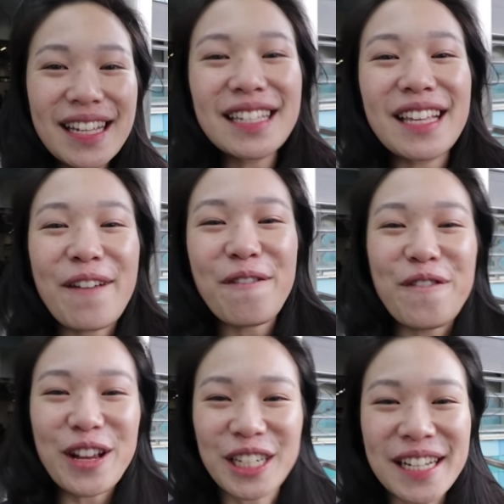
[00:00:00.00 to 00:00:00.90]
is
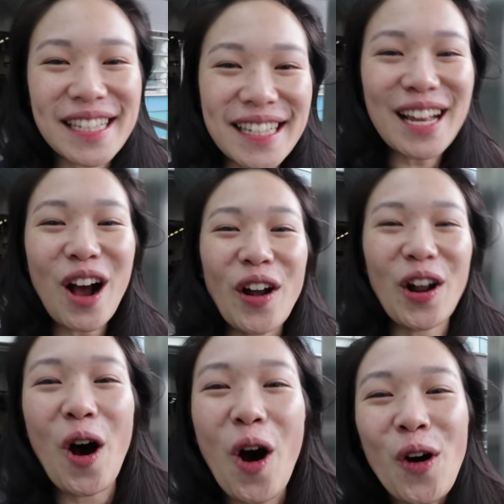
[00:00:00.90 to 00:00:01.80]
efficiency on
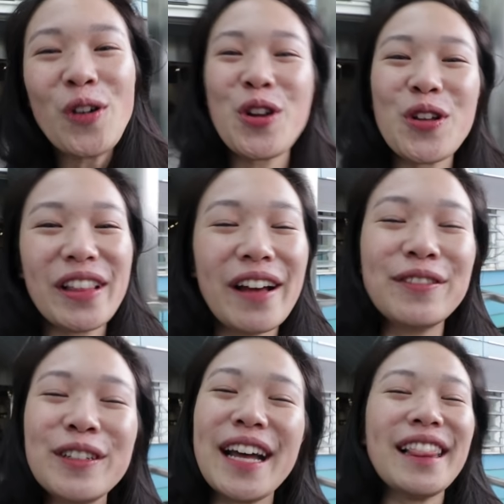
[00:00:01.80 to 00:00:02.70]
a whole new
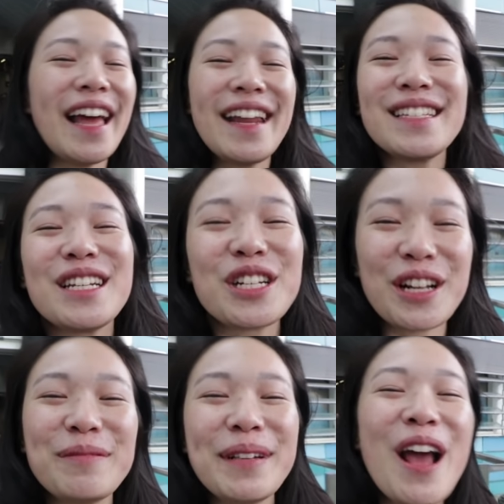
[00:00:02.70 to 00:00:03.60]
level, and ladies and
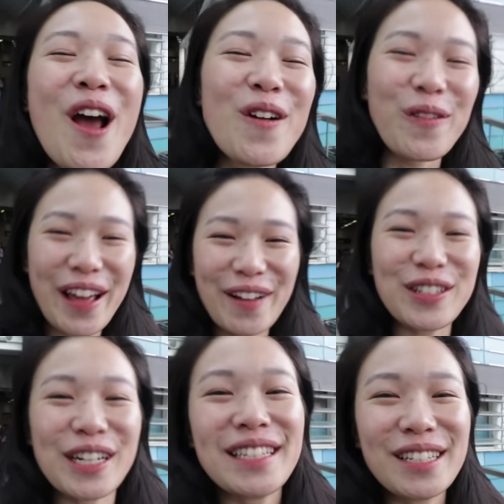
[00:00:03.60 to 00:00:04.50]
gentlemen, we
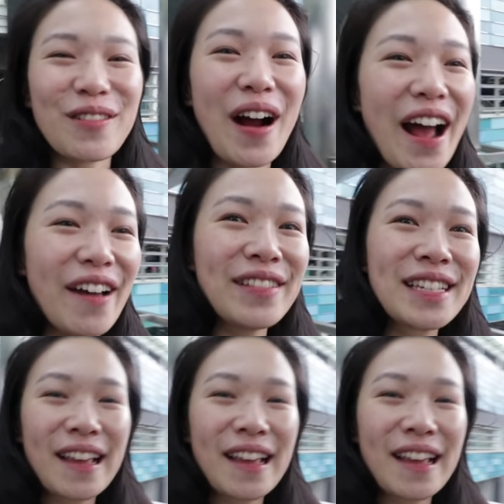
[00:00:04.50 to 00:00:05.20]
have just arrived